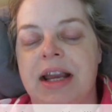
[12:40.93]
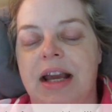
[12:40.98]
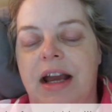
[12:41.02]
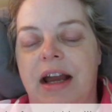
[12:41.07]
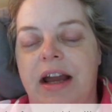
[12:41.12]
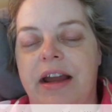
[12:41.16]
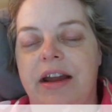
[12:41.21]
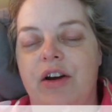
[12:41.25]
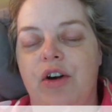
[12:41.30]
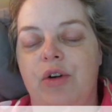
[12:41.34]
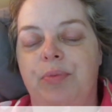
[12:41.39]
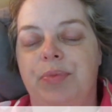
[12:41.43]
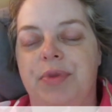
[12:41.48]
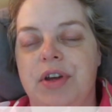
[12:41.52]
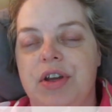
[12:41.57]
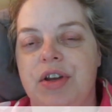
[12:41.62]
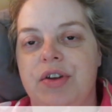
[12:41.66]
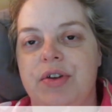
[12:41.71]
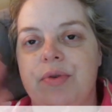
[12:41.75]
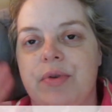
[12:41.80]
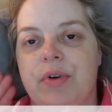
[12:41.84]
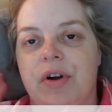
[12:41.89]
I hope
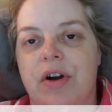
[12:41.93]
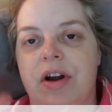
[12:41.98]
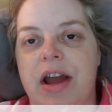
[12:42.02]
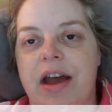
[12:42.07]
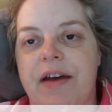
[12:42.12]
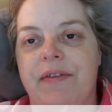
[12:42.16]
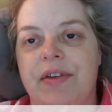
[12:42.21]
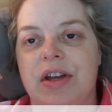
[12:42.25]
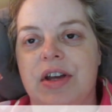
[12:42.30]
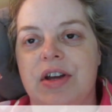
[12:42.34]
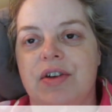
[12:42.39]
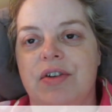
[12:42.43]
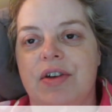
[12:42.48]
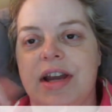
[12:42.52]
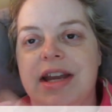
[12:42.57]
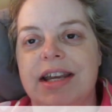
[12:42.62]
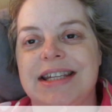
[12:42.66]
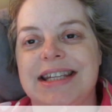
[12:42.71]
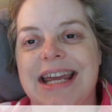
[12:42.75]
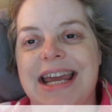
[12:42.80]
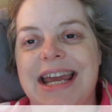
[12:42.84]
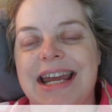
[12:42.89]
that you are having a
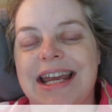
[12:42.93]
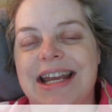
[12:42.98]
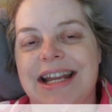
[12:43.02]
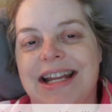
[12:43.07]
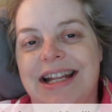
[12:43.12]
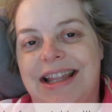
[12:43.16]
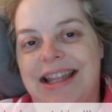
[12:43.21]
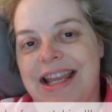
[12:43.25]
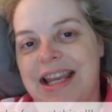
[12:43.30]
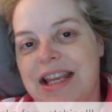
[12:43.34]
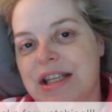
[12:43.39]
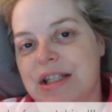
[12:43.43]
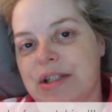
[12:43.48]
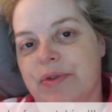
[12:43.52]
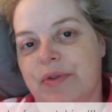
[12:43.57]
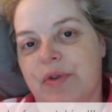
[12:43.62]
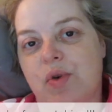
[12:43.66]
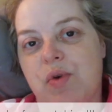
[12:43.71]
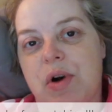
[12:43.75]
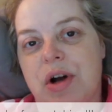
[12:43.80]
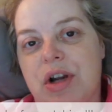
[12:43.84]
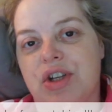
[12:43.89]
great day, and thanks
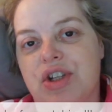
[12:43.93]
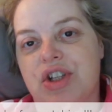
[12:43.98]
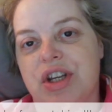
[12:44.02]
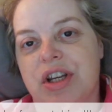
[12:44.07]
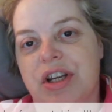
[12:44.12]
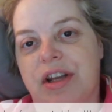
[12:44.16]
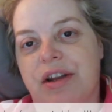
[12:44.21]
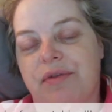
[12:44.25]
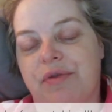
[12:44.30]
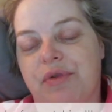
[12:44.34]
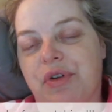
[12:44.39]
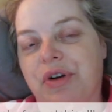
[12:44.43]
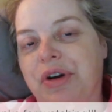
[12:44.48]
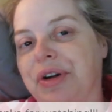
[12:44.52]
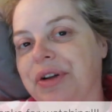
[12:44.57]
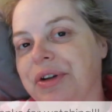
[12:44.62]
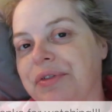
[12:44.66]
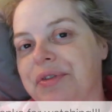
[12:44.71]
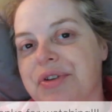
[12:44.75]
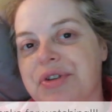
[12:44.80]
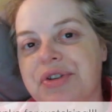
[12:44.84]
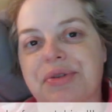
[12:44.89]
for watching and for
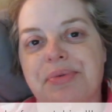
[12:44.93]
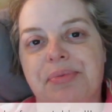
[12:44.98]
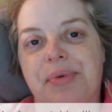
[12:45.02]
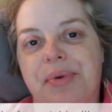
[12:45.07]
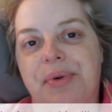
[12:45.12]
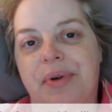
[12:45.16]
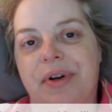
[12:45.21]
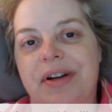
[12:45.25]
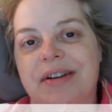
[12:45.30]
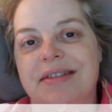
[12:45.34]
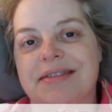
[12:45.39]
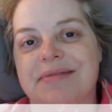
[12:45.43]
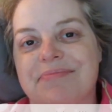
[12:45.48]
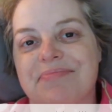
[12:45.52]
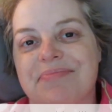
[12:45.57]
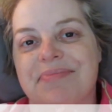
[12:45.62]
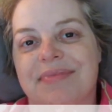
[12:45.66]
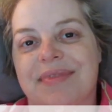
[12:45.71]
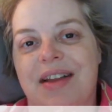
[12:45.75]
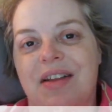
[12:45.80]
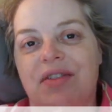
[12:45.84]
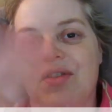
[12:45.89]
all of your support.
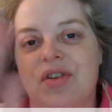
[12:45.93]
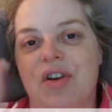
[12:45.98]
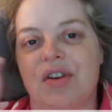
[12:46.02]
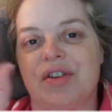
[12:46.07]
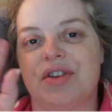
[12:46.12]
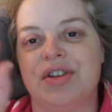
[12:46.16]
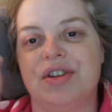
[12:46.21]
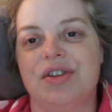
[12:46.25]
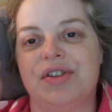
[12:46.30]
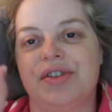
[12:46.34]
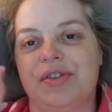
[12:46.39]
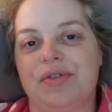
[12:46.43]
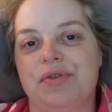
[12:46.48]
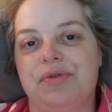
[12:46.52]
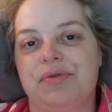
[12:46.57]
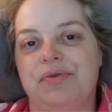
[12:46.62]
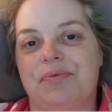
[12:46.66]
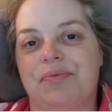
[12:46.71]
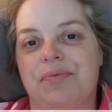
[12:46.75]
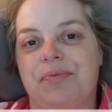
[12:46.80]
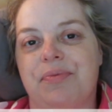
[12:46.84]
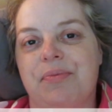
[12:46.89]
I'll talk to you
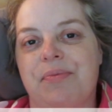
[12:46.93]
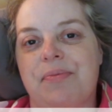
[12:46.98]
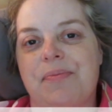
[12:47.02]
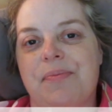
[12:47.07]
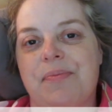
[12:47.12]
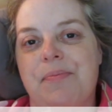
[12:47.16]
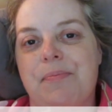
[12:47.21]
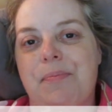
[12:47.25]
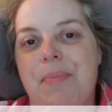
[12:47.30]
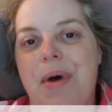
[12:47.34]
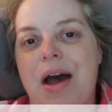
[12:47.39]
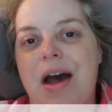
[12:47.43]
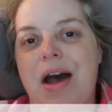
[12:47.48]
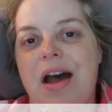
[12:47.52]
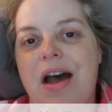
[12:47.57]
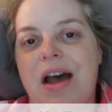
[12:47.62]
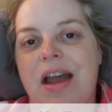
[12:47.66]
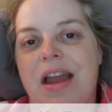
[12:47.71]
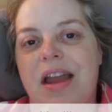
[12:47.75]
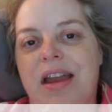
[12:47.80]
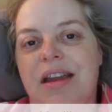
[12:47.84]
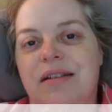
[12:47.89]
soon.
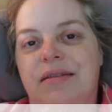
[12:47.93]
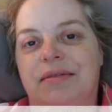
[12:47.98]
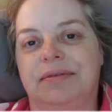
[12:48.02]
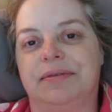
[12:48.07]
Bye.